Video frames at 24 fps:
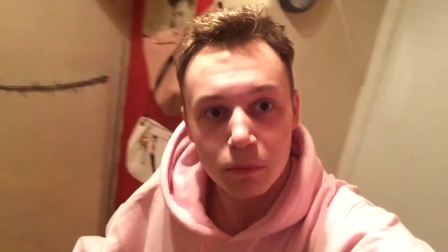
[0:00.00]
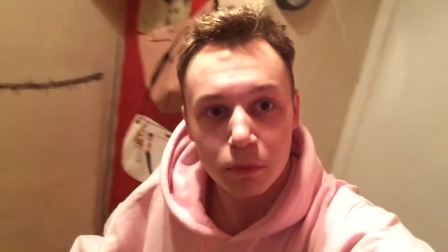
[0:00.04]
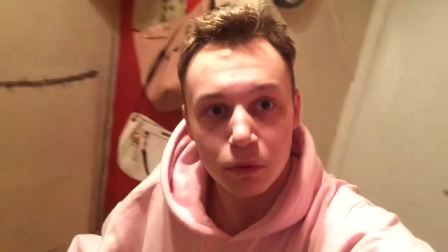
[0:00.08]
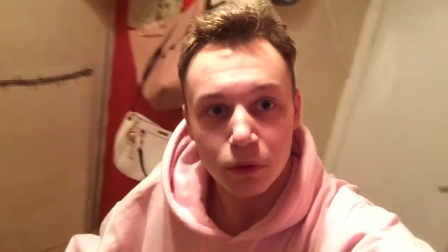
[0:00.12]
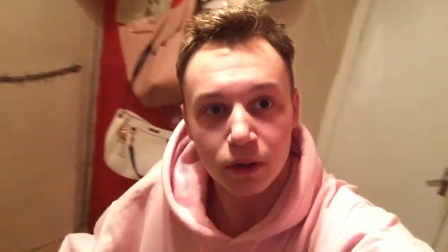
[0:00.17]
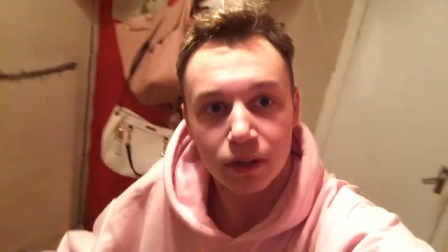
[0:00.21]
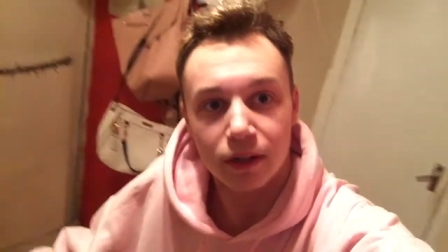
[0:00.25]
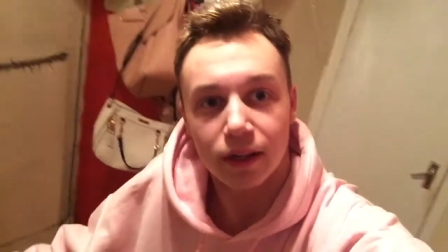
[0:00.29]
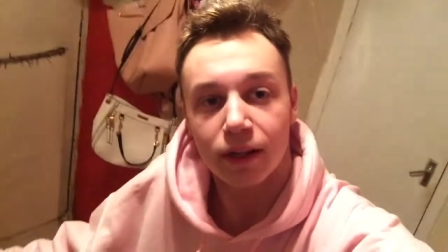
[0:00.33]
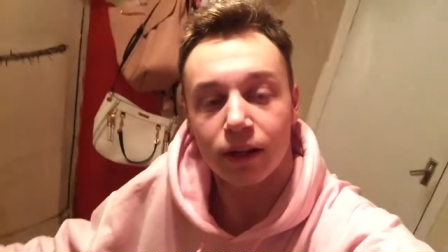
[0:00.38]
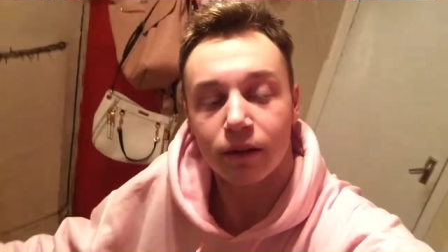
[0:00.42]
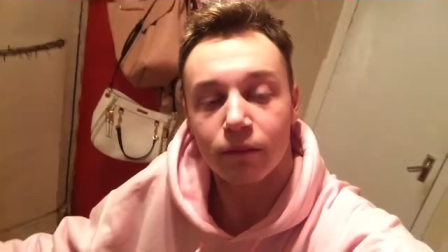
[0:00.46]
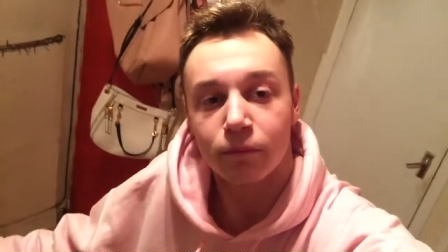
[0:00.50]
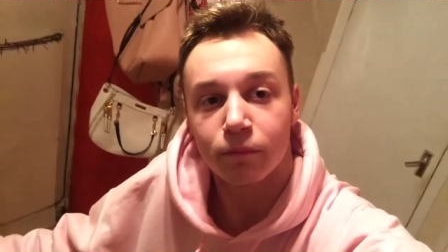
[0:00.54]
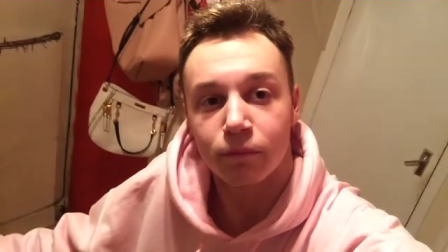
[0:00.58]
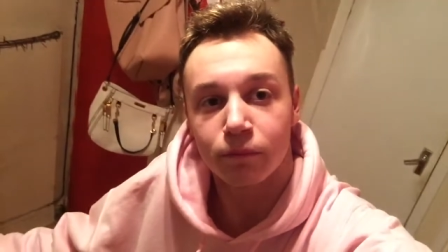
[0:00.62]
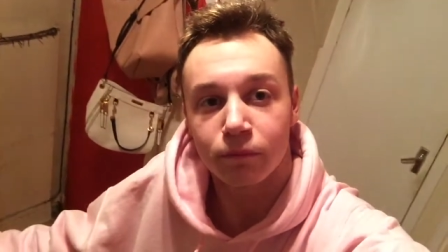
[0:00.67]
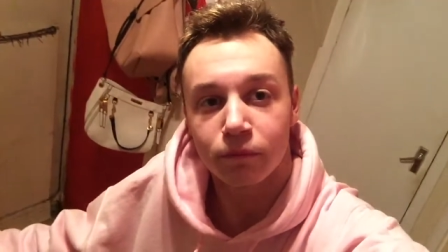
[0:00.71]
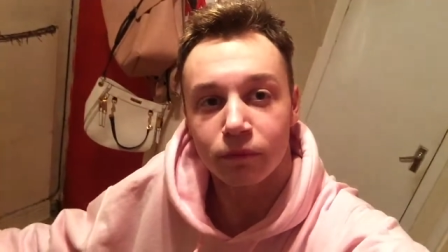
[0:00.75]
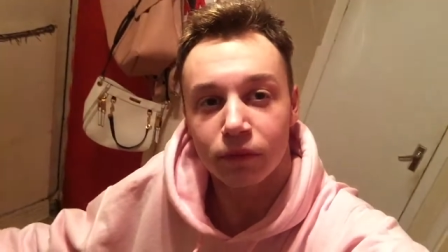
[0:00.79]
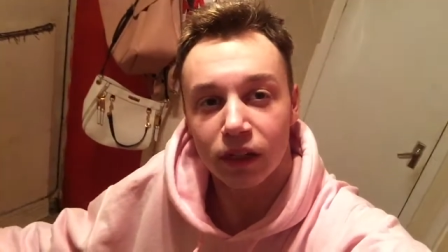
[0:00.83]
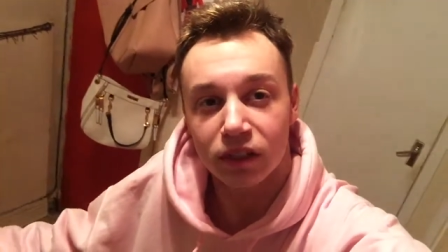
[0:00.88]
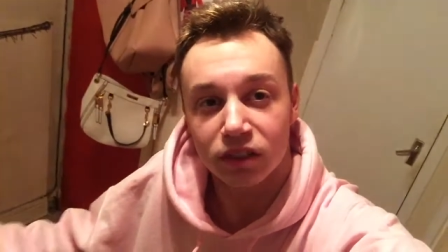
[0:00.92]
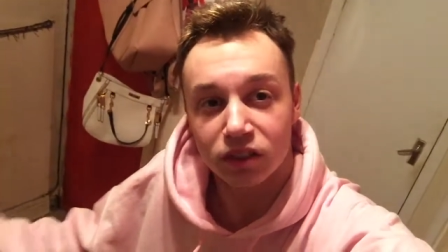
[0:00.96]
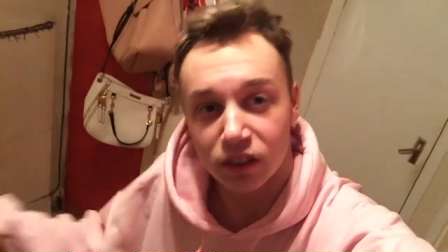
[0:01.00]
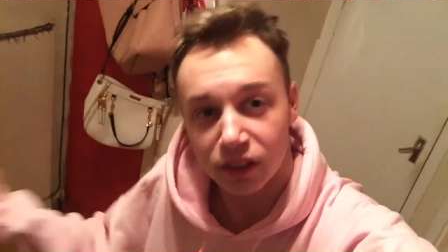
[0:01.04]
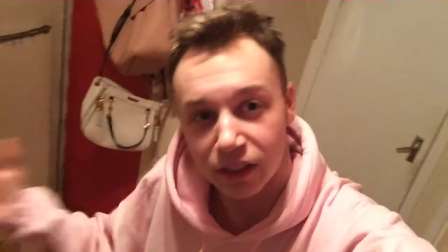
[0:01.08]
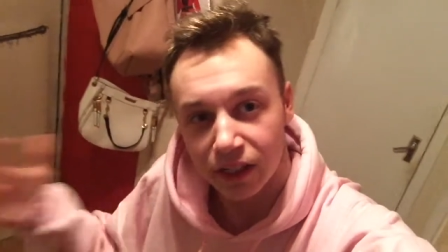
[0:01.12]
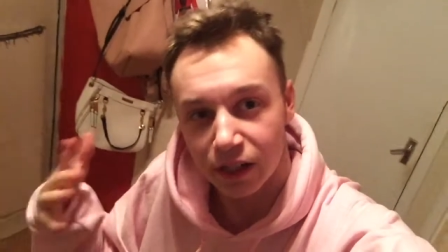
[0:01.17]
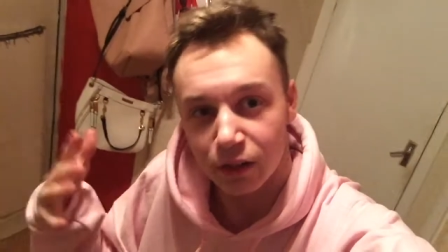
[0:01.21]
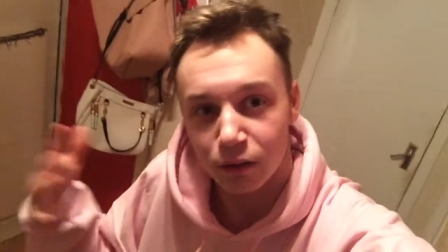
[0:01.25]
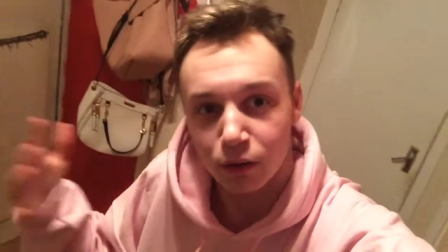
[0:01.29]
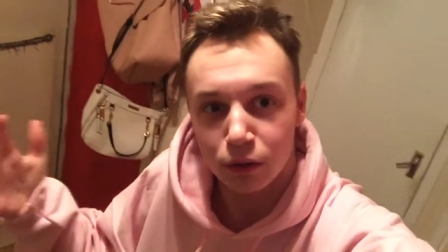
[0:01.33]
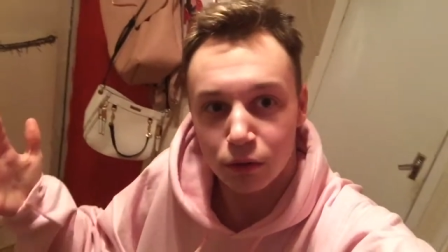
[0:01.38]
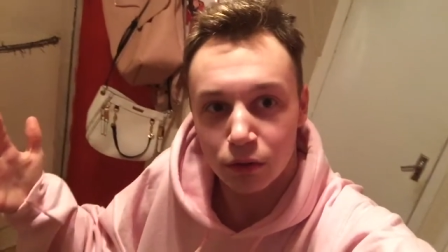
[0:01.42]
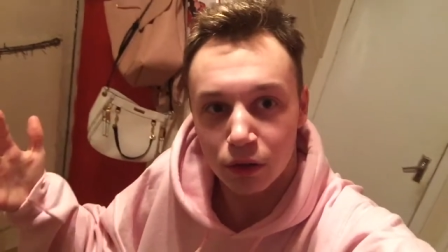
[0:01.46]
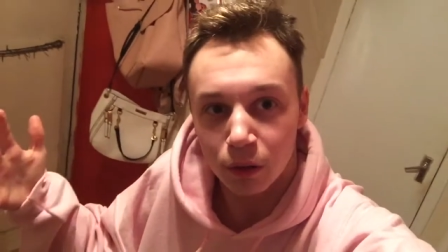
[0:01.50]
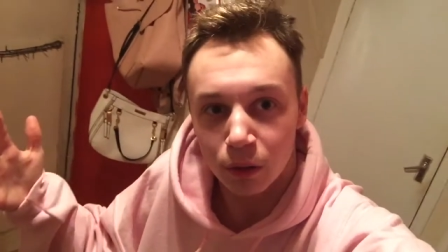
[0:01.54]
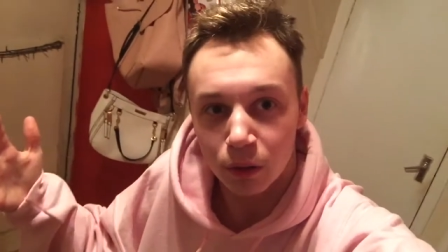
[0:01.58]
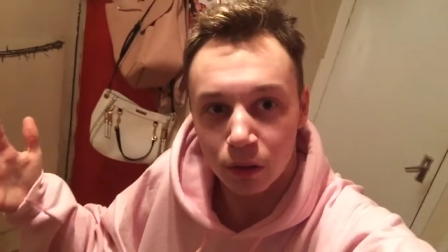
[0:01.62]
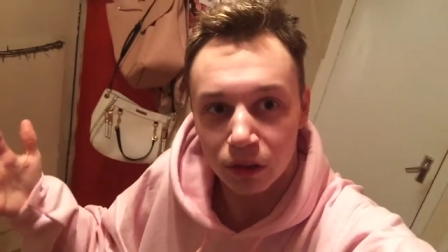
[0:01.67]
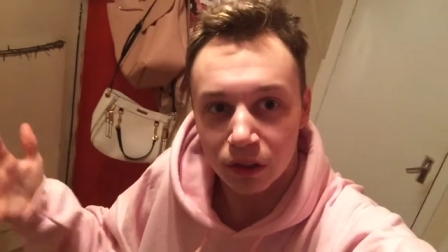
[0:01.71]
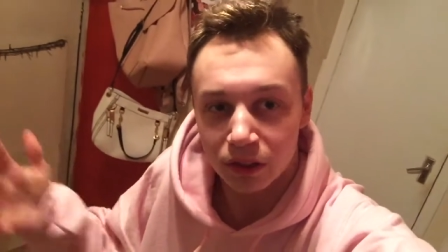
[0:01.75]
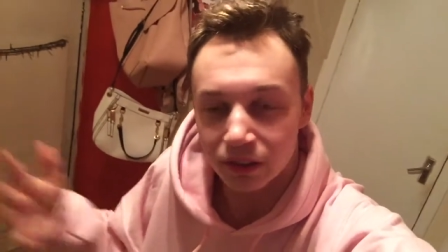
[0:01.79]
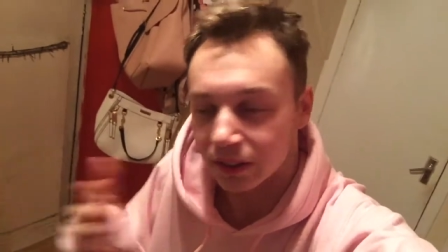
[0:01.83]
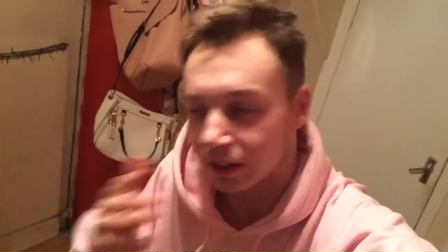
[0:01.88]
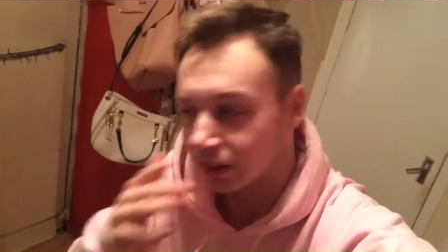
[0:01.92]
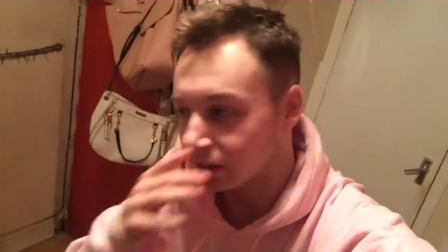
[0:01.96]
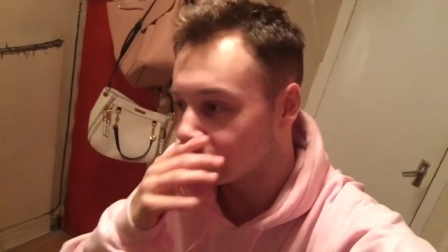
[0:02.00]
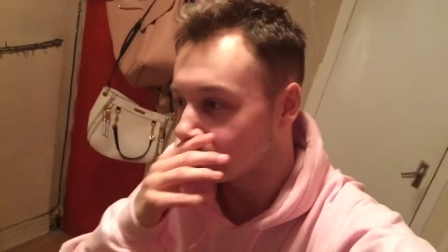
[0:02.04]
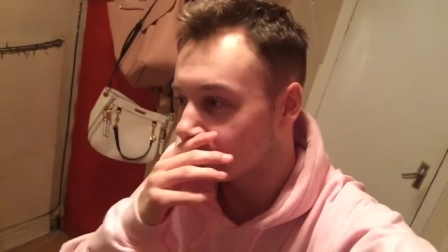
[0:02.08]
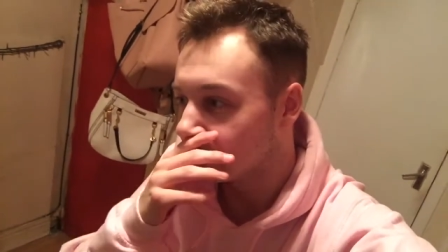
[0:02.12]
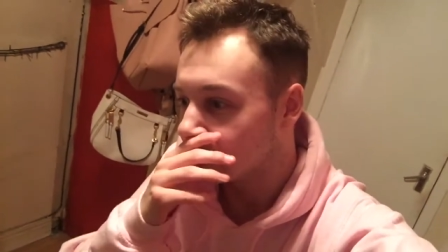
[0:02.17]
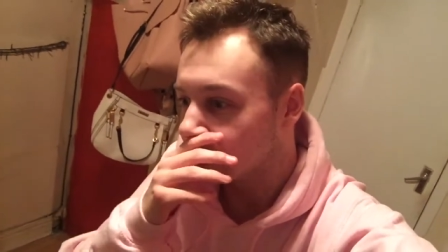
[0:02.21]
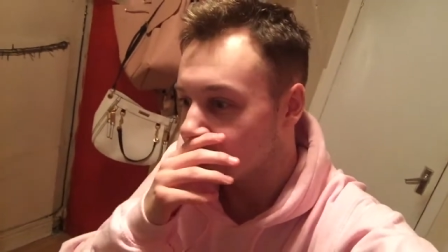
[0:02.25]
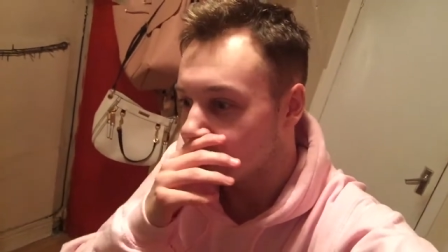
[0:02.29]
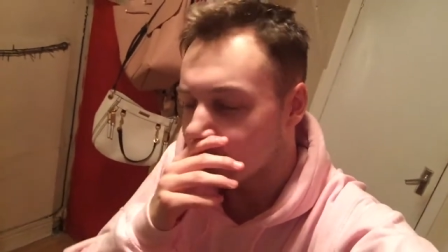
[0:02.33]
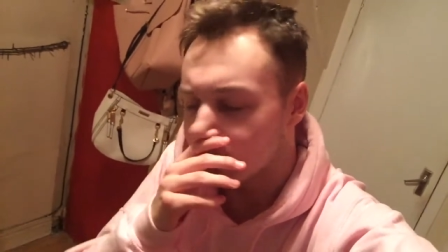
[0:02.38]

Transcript: But um, that's kind of how I roll and then